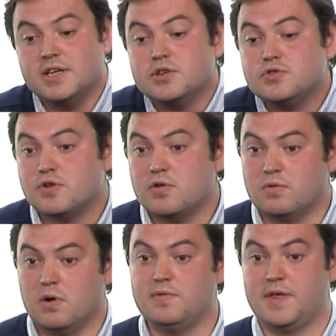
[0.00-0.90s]
in
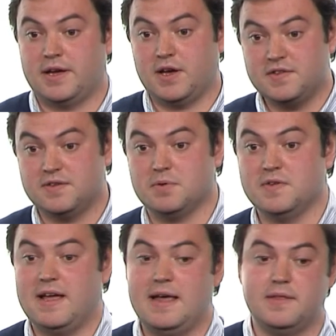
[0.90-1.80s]
control of their
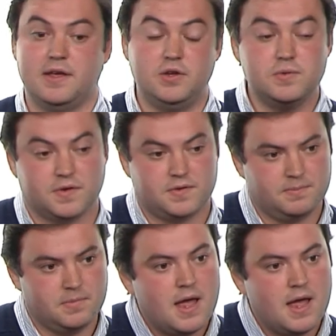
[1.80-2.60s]
customers and their users.